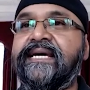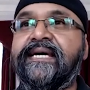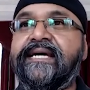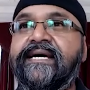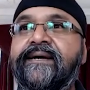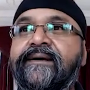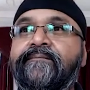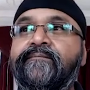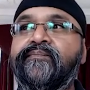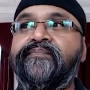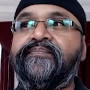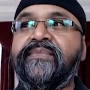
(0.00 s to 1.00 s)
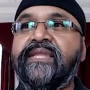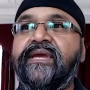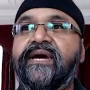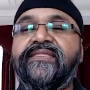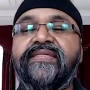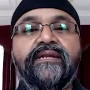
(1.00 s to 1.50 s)
Um,
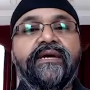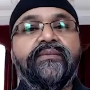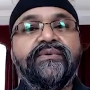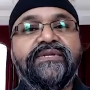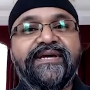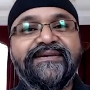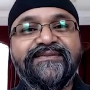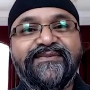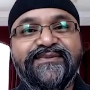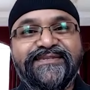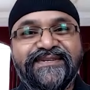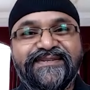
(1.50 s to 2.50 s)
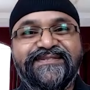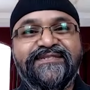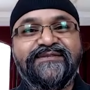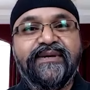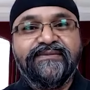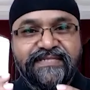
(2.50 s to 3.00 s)
and then I would like you also to
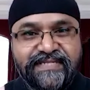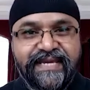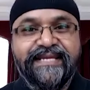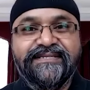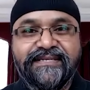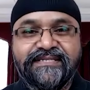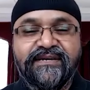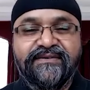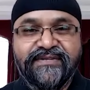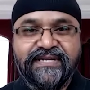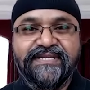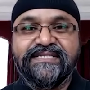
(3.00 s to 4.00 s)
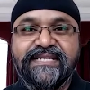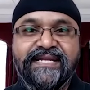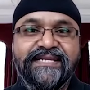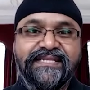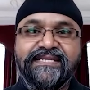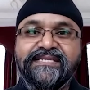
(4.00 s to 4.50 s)
be able to teach this after
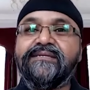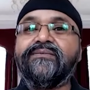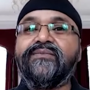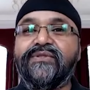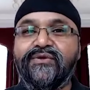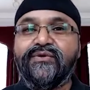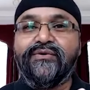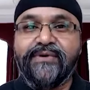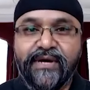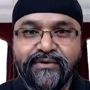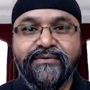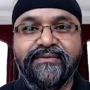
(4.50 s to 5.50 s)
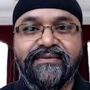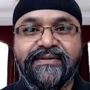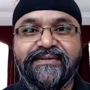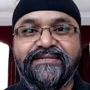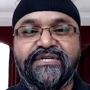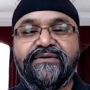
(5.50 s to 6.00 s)
understanding this with your own
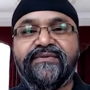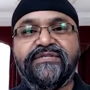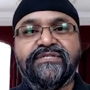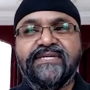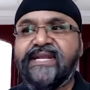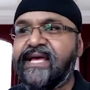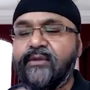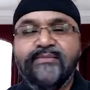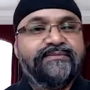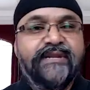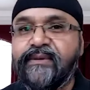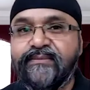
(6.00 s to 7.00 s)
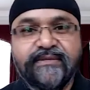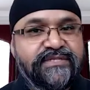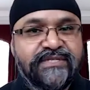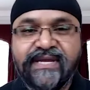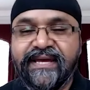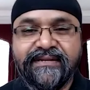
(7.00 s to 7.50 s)
generations and help as many people as
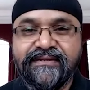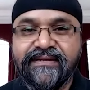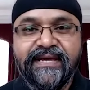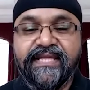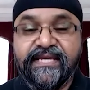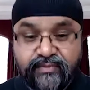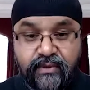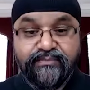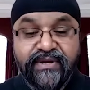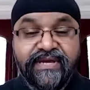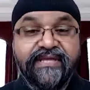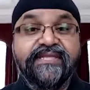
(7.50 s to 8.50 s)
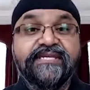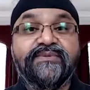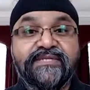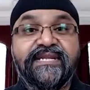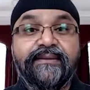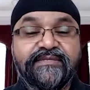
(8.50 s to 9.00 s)
you can. That's why I'm bringing this
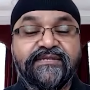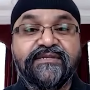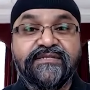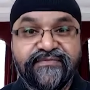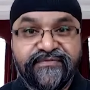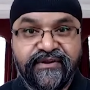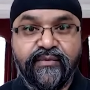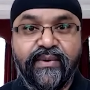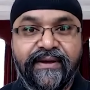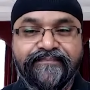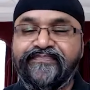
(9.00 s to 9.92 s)
particular episode into freeware.